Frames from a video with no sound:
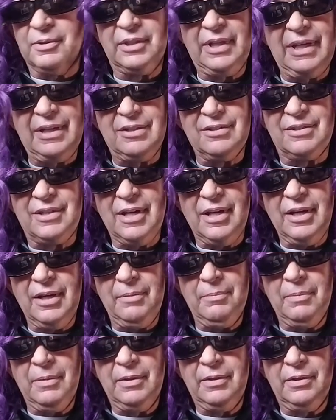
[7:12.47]
Take your
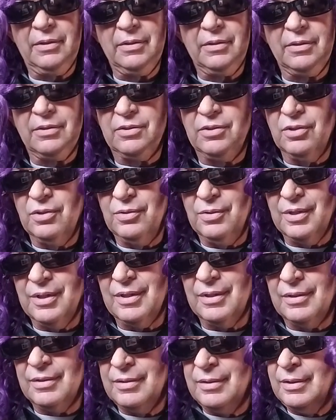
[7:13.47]
time,
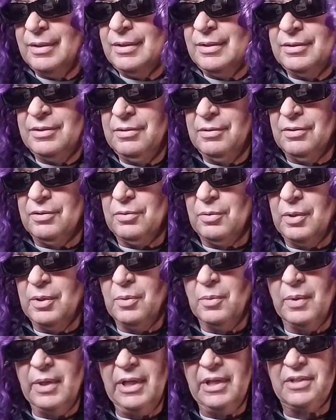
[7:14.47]
2 to 3
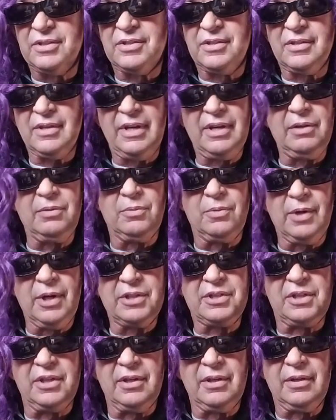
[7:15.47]
weeks. I didn't
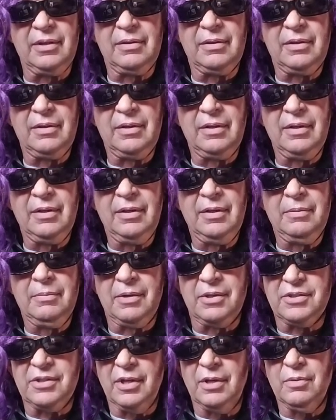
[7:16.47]
rush it
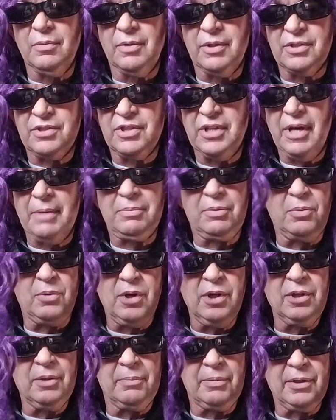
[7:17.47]
because I didn't want to snap the
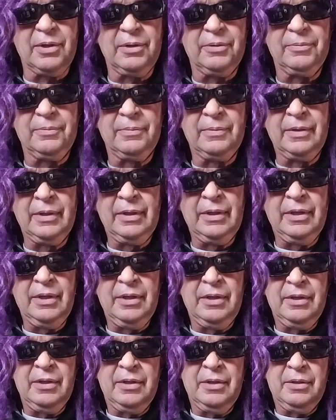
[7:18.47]
wall apart.
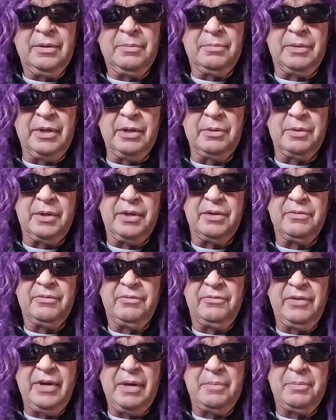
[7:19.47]
But anyway,
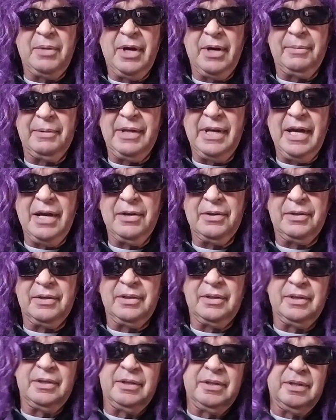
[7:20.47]
Fat Bobby out,
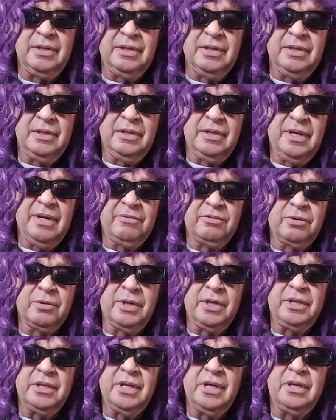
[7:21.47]
and have a
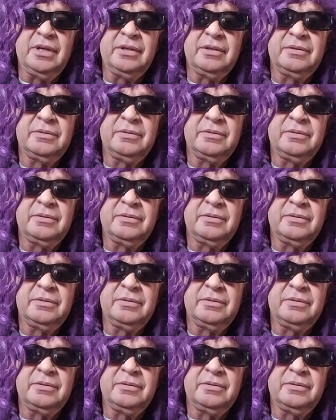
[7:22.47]
great day.